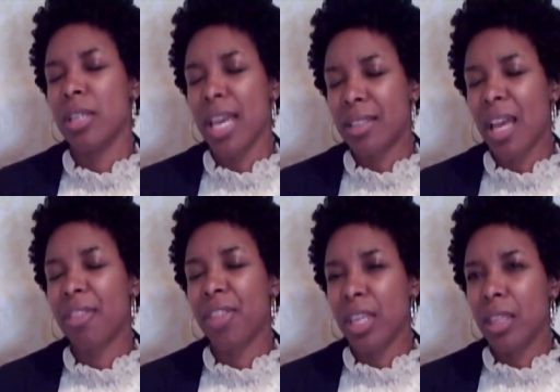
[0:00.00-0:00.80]
Yes,
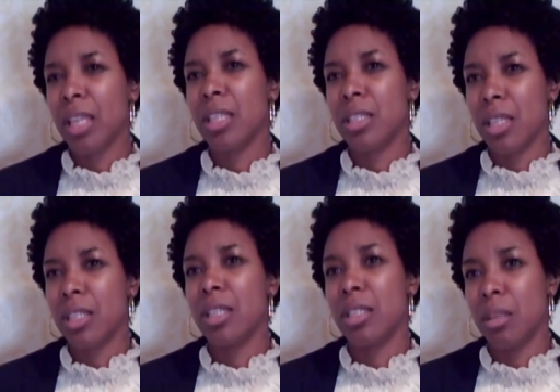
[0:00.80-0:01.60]
I think that it's,
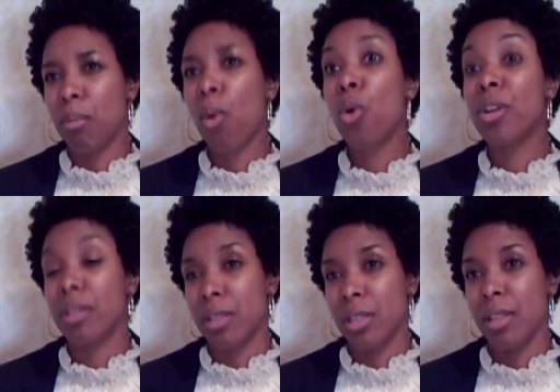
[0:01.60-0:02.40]
it, it's
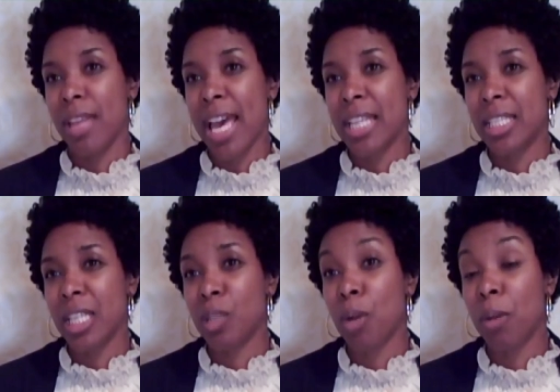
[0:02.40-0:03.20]
important that
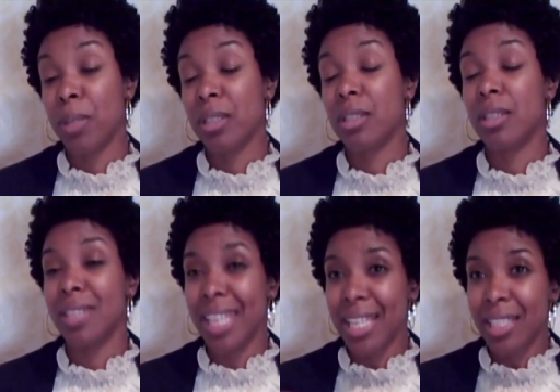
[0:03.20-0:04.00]
uh, small
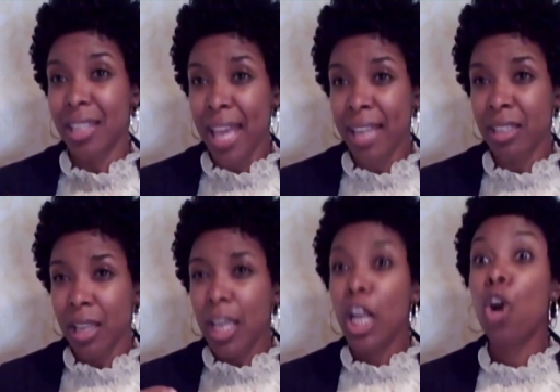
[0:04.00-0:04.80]
businesses get to that
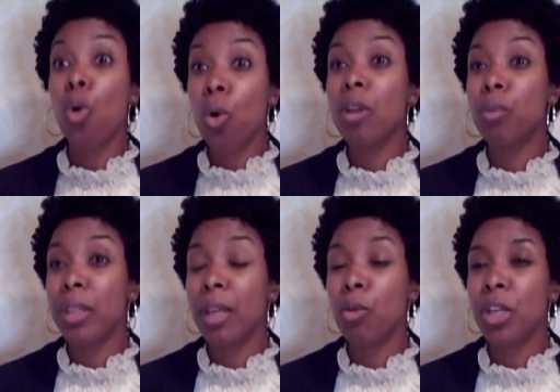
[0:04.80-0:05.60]
core of
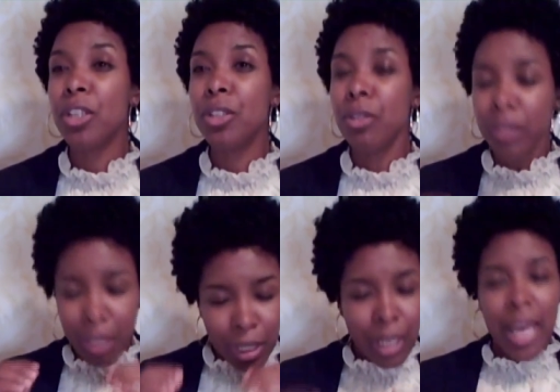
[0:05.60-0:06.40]
what they want to do
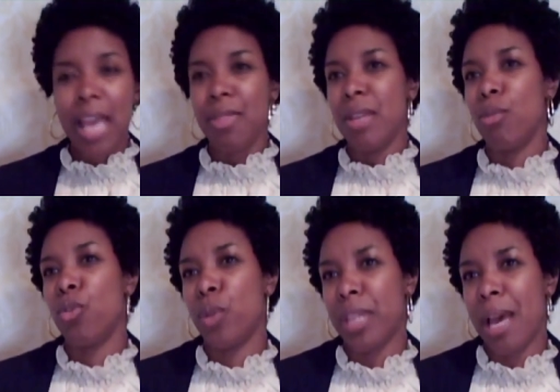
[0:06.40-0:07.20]
and then
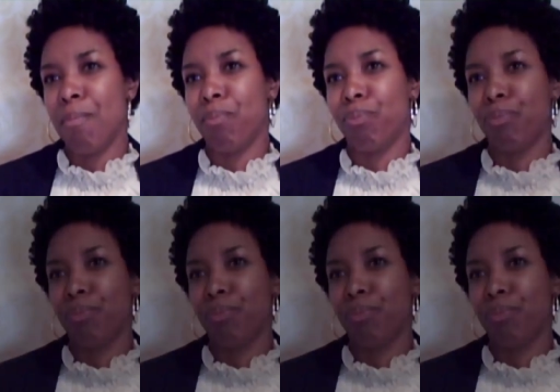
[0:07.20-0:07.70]
move with that.